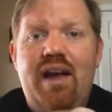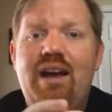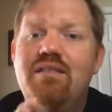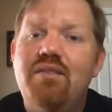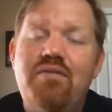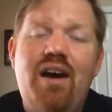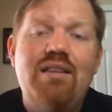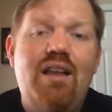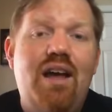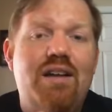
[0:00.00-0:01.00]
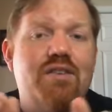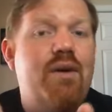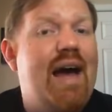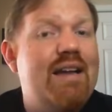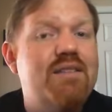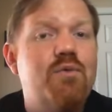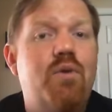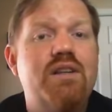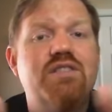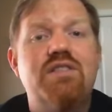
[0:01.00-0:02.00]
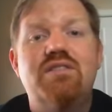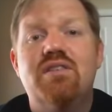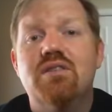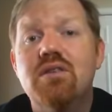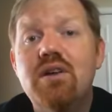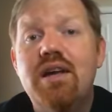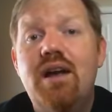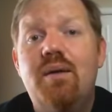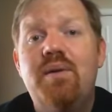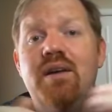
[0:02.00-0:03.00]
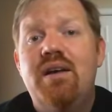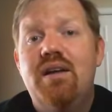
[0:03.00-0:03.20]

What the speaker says: And it's a fine line. So ask some questions, look it up,